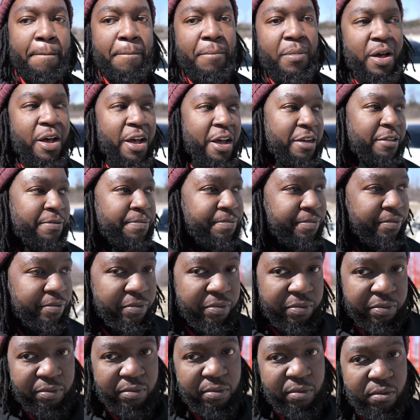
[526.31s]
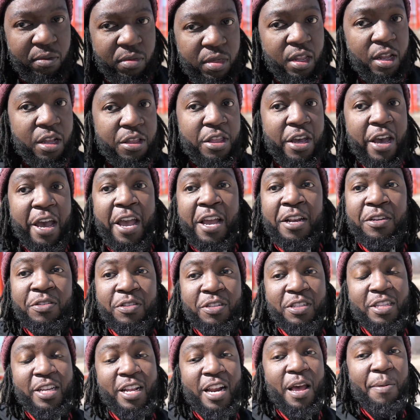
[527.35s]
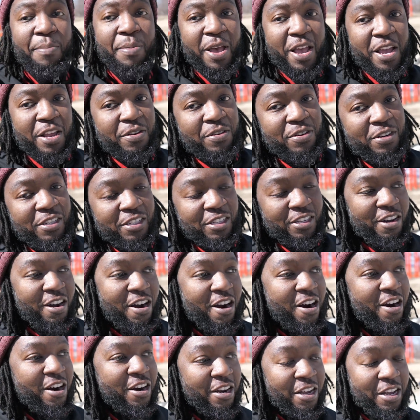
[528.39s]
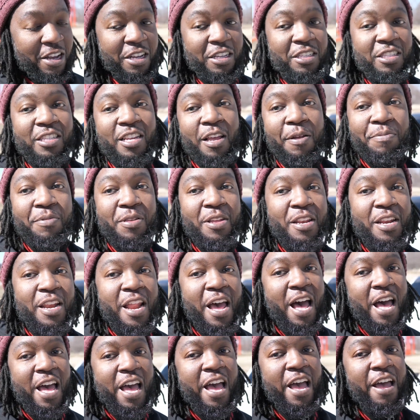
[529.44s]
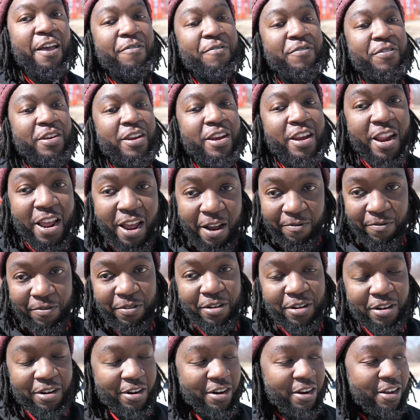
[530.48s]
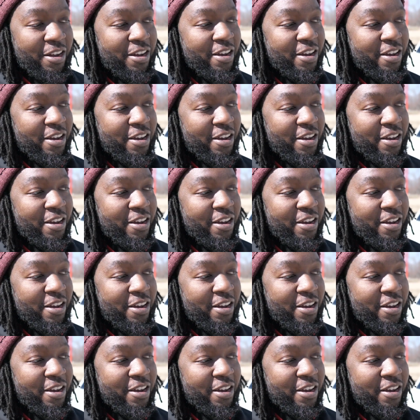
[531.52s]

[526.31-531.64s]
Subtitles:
But the interest that I paid on this car is something I have never